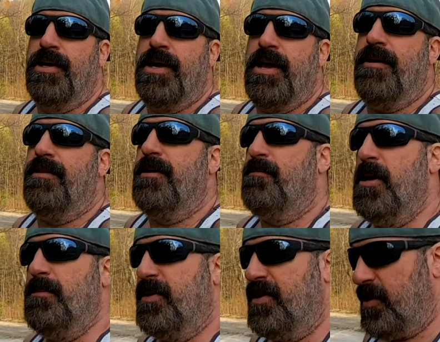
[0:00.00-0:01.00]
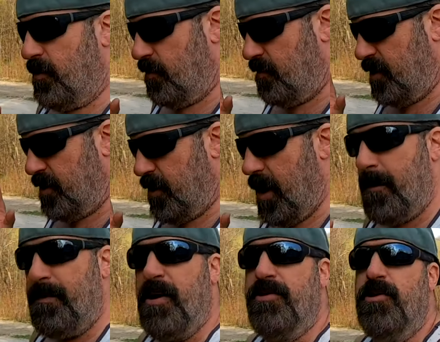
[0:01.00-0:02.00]
The people that,
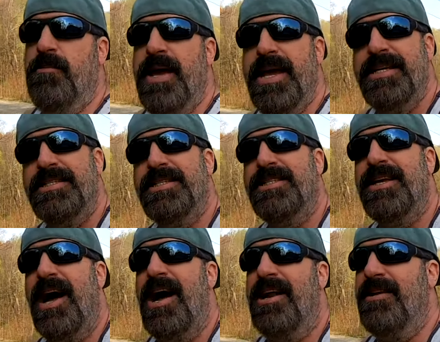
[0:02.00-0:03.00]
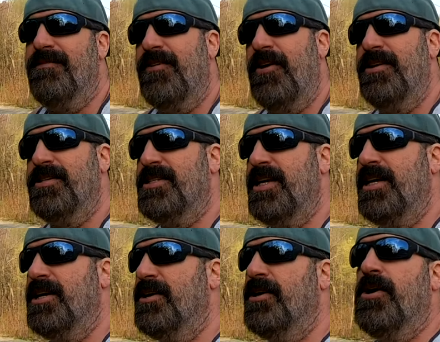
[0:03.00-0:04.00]
help out the Humane Society and
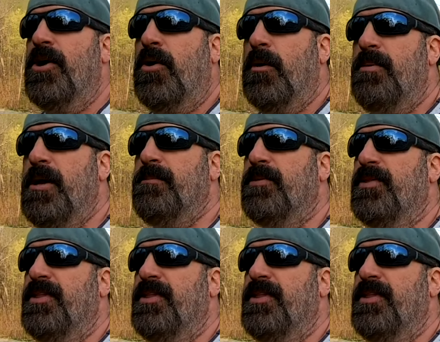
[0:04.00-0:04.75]
volunteer, or people